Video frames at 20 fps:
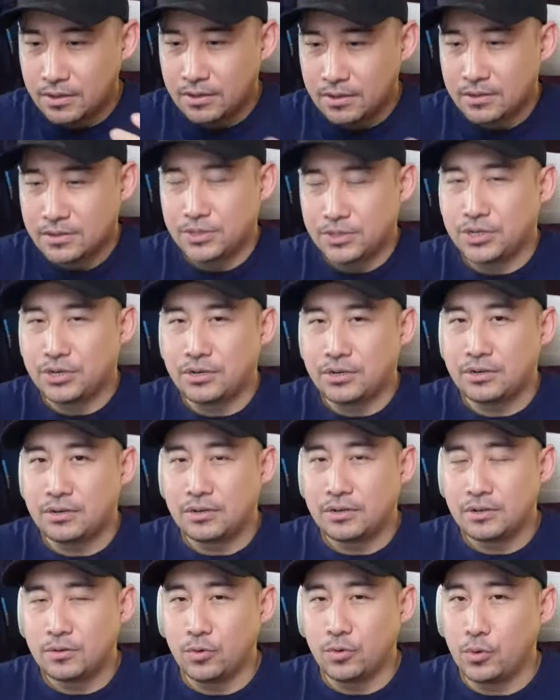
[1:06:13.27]
Sir,
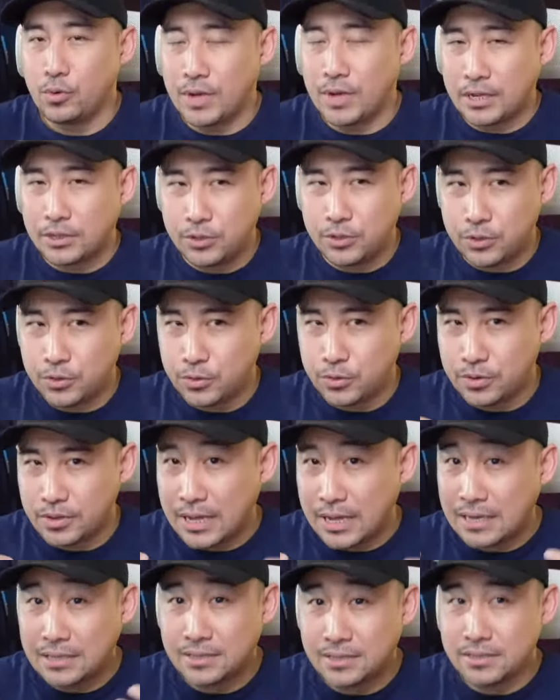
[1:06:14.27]
we would like to
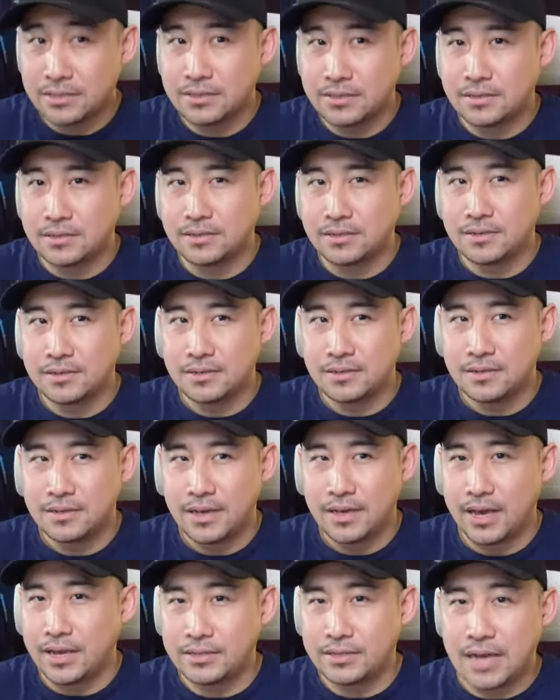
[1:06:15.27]
license
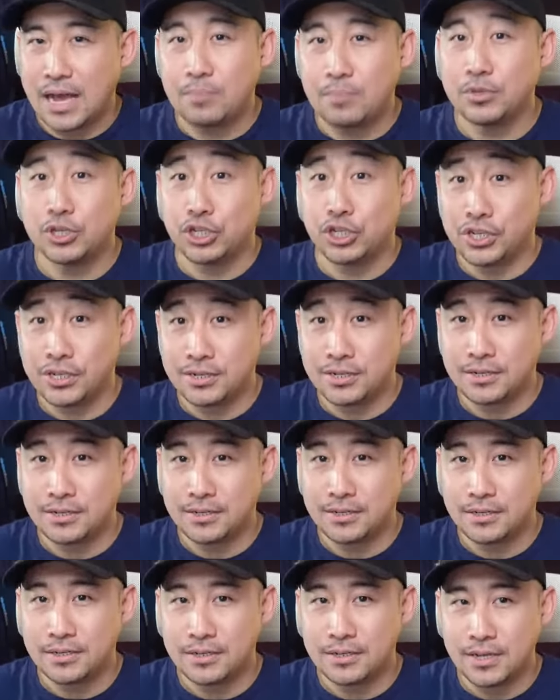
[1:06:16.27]
a time machine
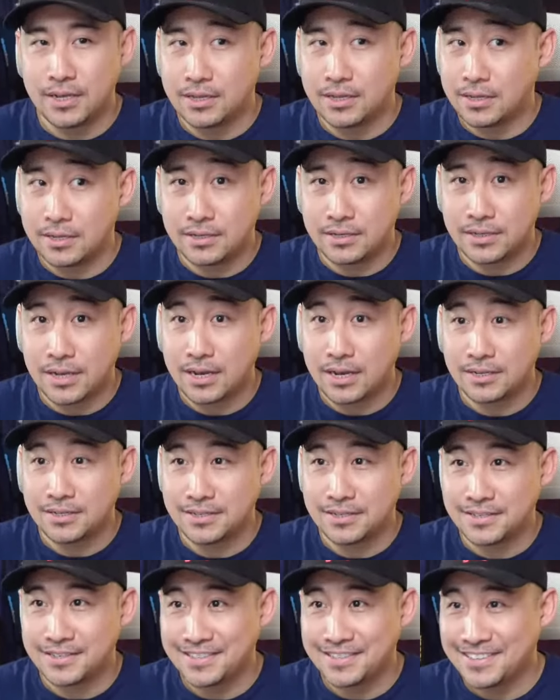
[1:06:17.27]
in this
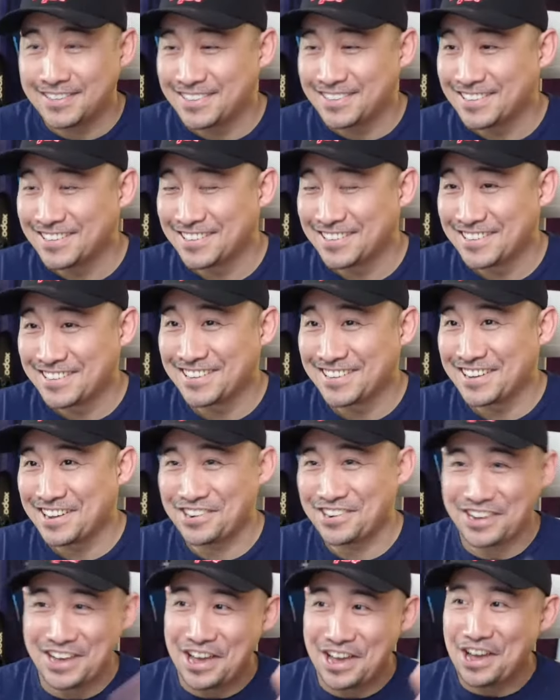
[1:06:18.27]
size.
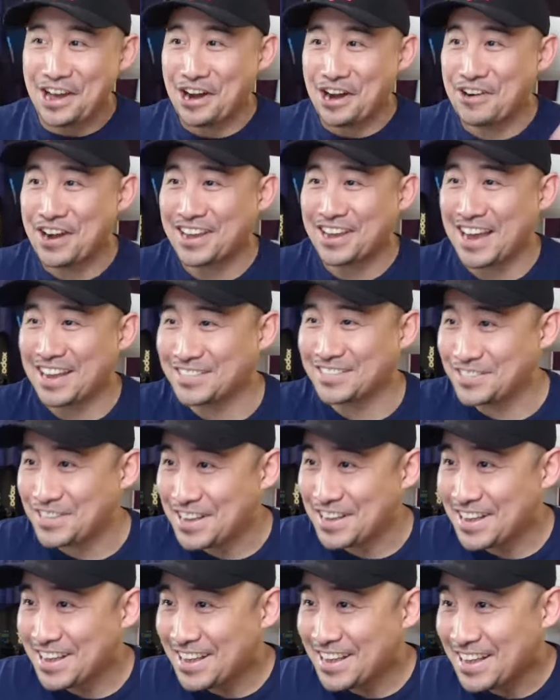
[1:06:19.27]
All right, guys,
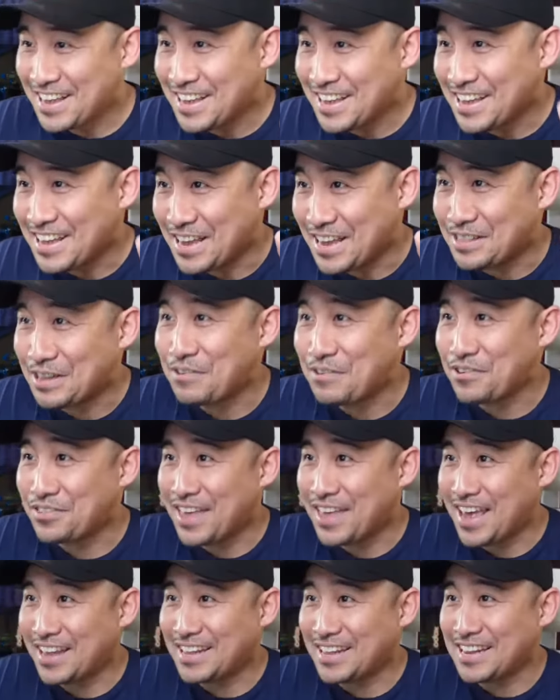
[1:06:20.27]
enough of
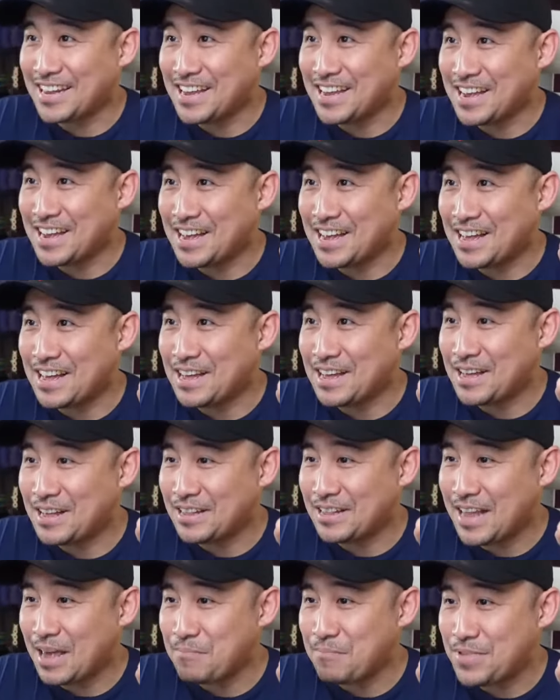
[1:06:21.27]
that.
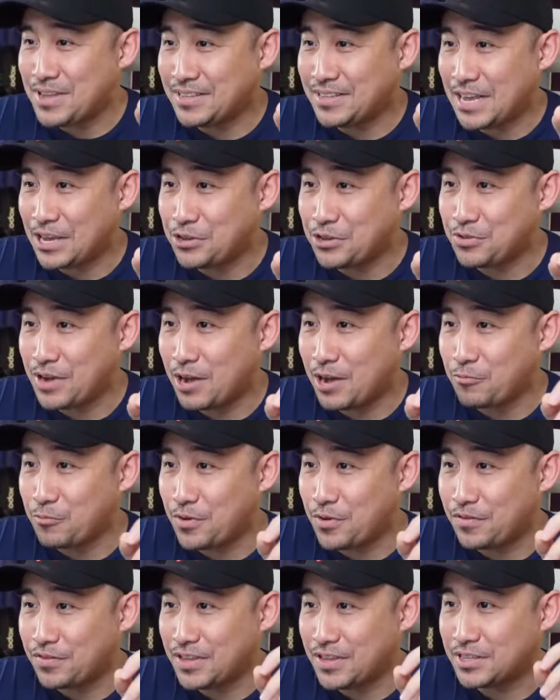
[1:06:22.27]
Let me take you out
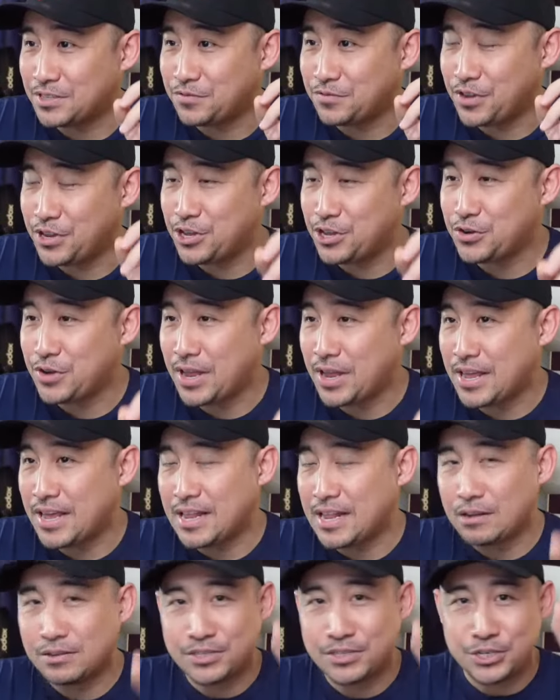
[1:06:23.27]
with this video, and then
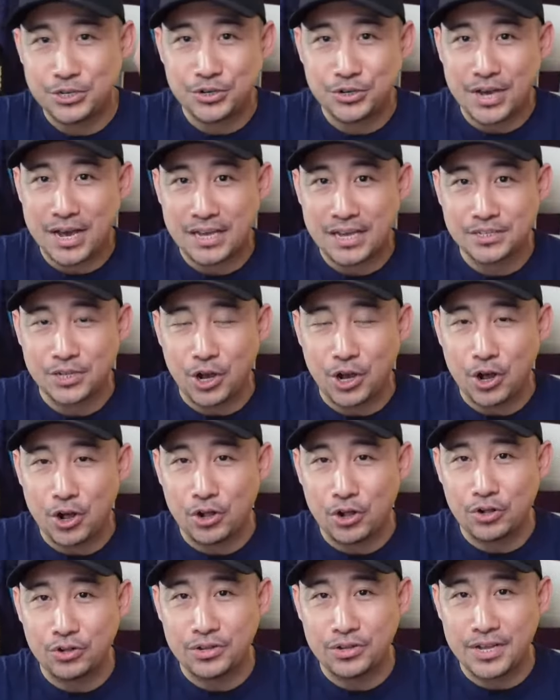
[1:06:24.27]
I'll see you guys
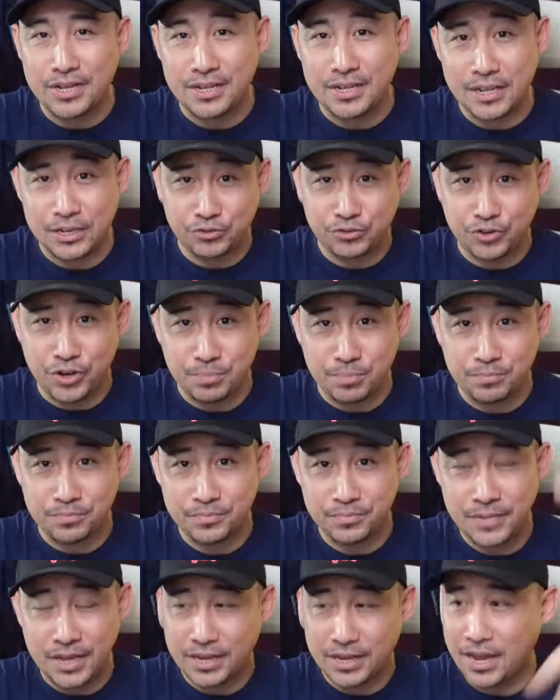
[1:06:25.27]
all in the next stream.
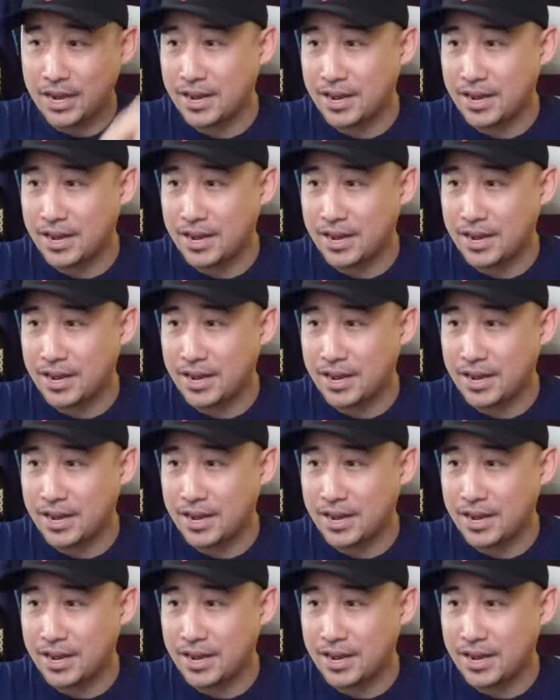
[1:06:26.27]
Take care,